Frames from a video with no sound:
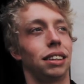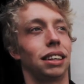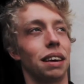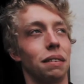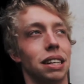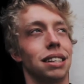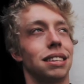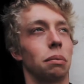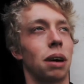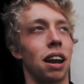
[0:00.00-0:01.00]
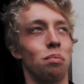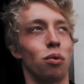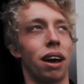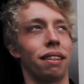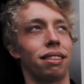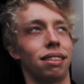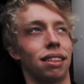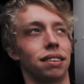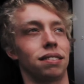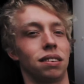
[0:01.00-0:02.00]
give it some kind of breath
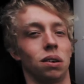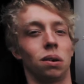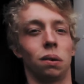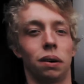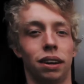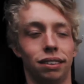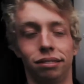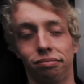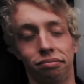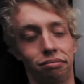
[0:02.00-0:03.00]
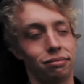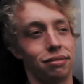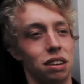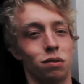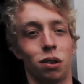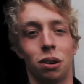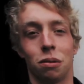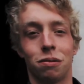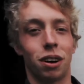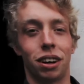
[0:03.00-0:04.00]
that's new and different or
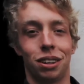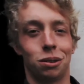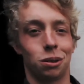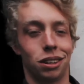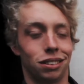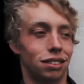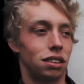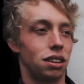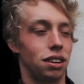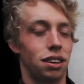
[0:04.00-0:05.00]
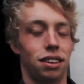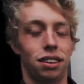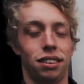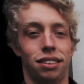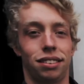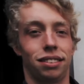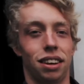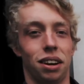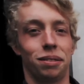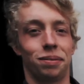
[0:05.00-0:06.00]
fun, or, you know,